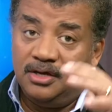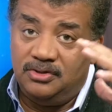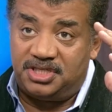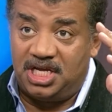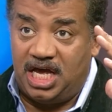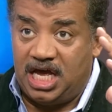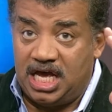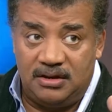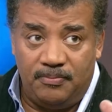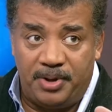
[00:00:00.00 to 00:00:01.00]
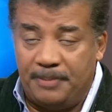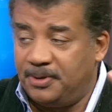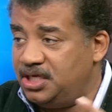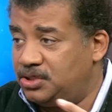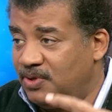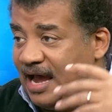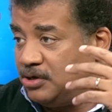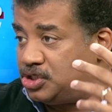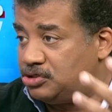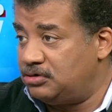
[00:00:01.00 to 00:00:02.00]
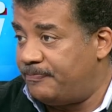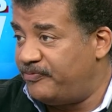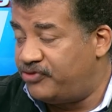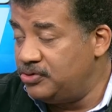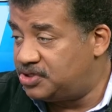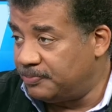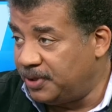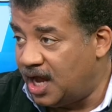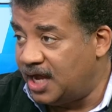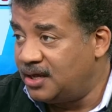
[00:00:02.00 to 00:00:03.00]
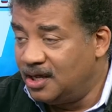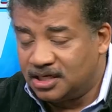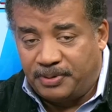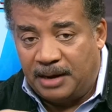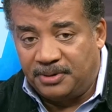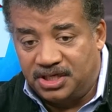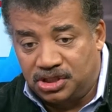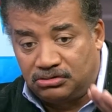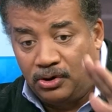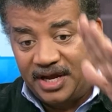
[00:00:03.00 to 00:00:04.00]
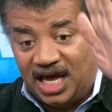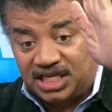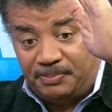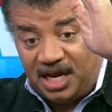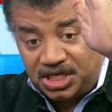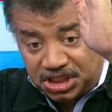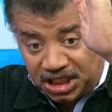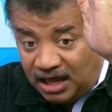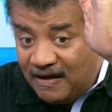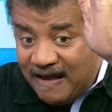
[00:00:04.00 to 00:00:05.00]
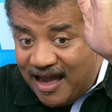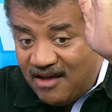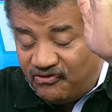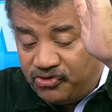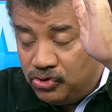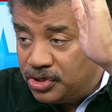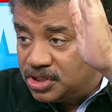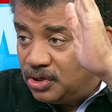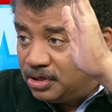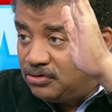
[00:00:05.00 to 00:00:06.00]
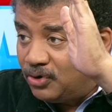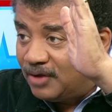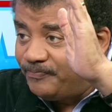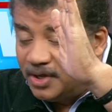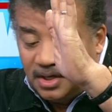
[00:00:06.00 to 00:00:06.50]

who said population will outstrip food supply because population is growing exponentially and food is only growing